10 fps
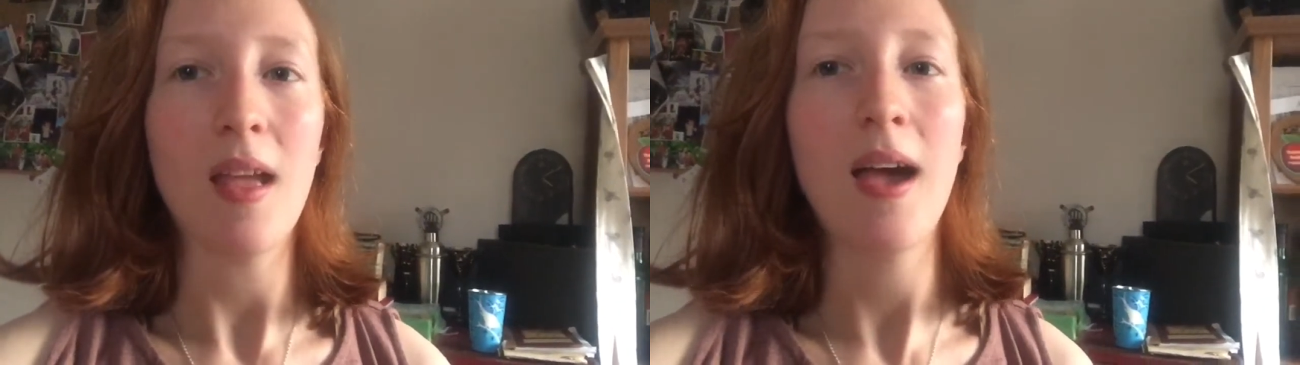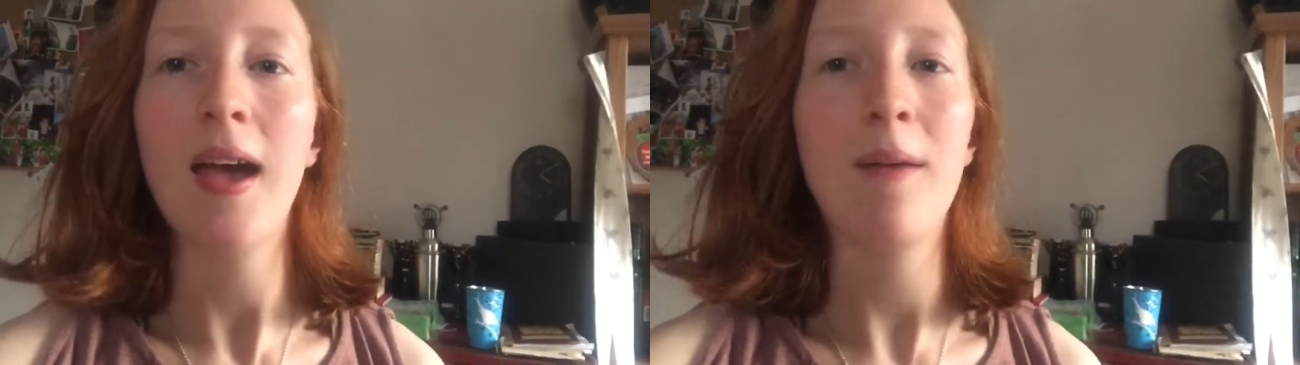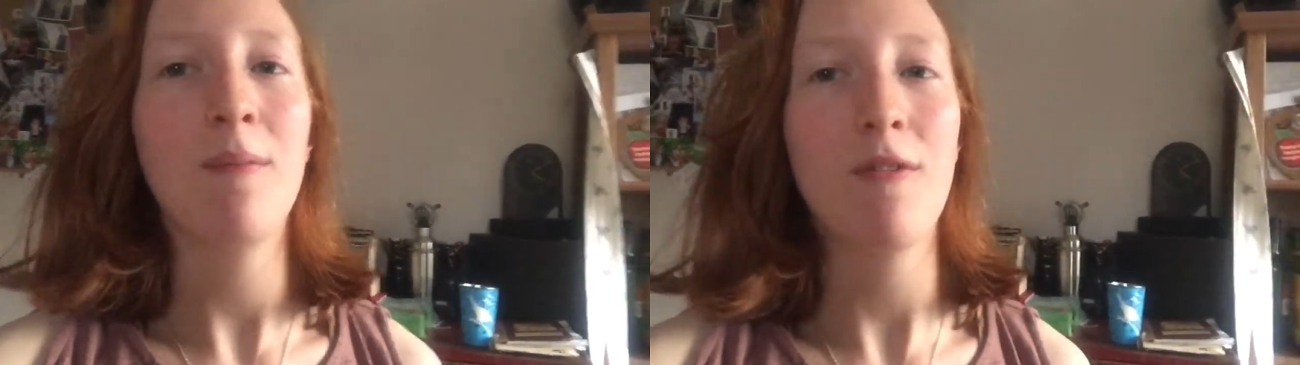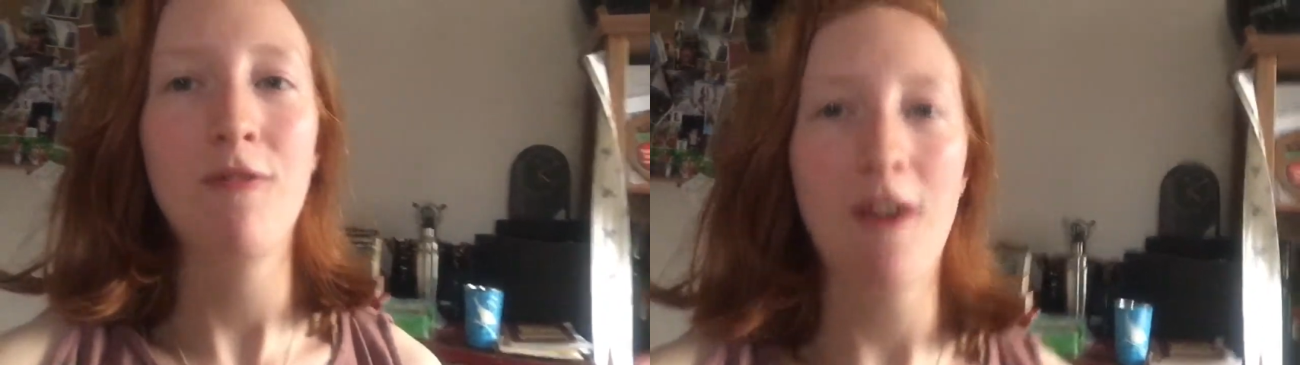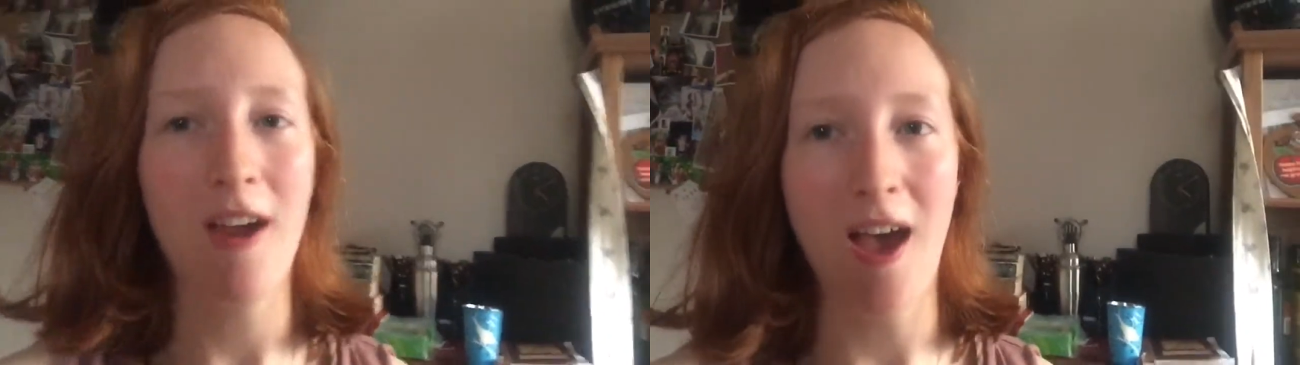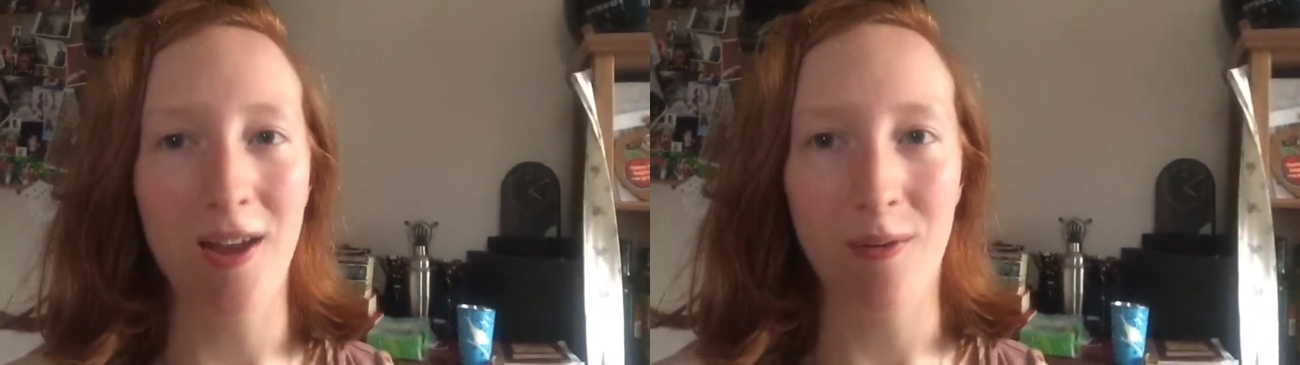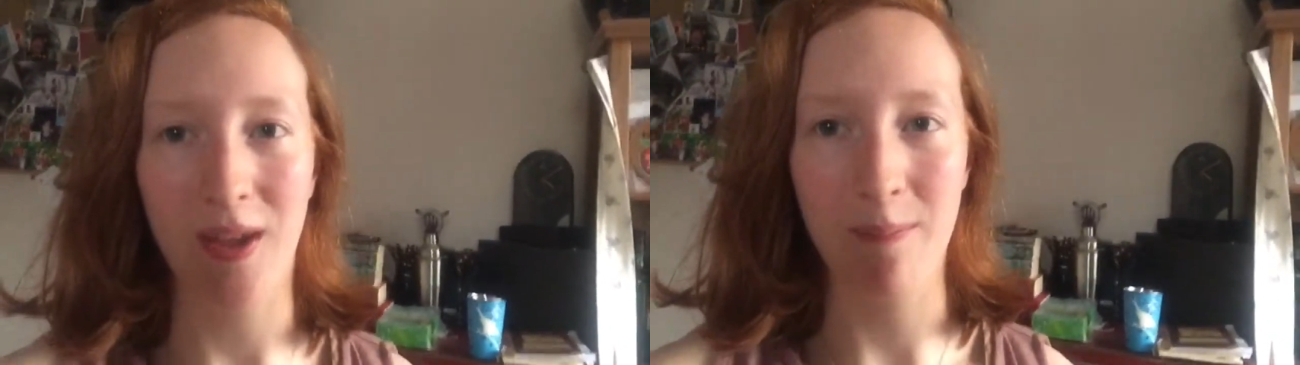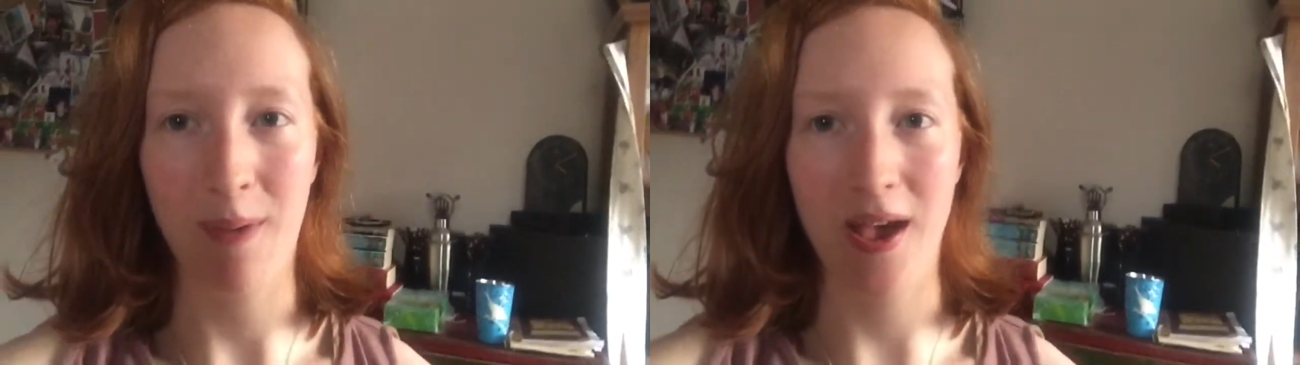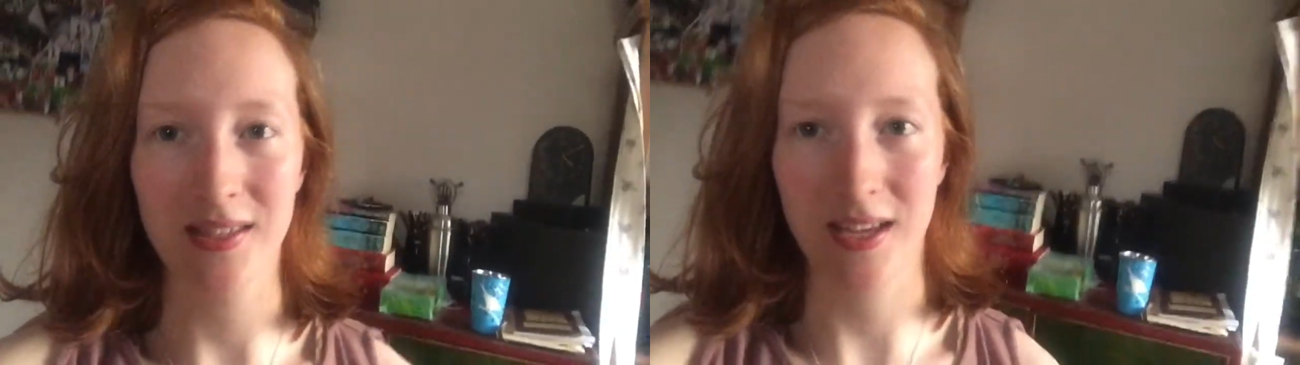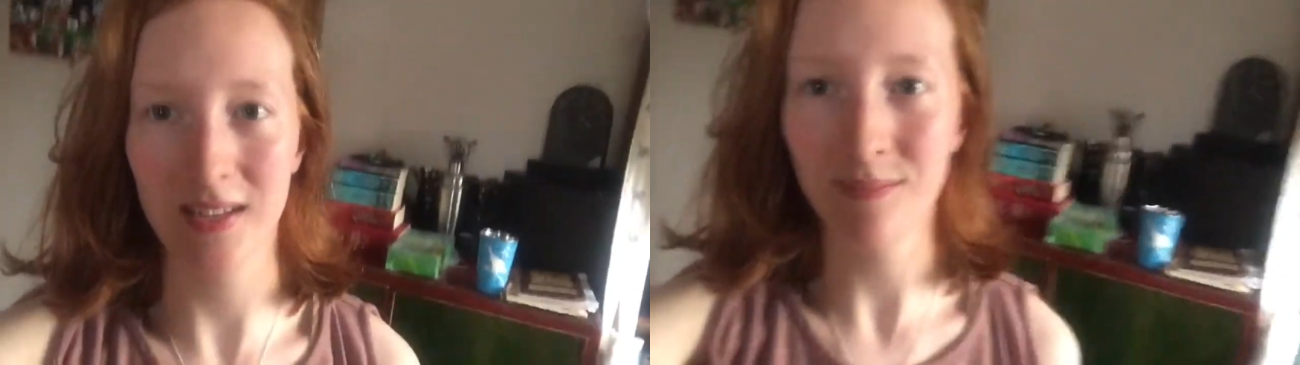I'm a very hardworking
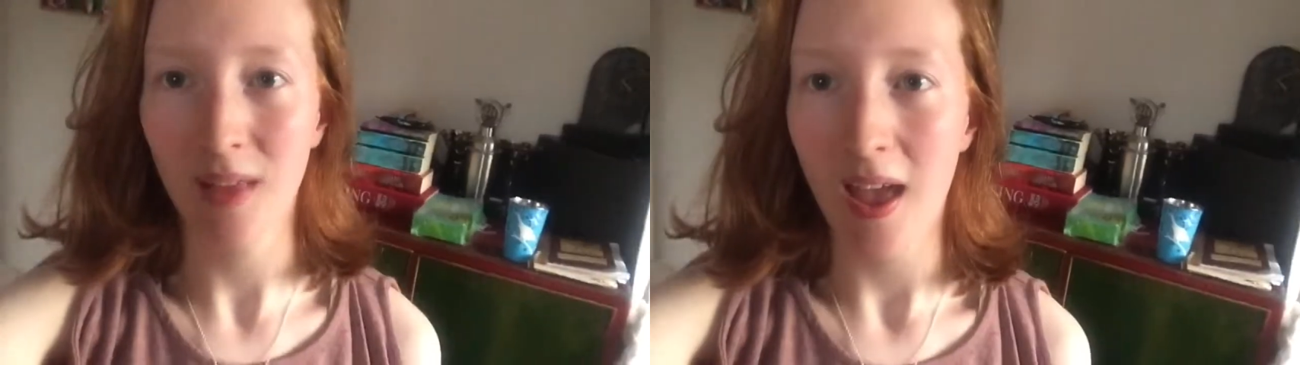person.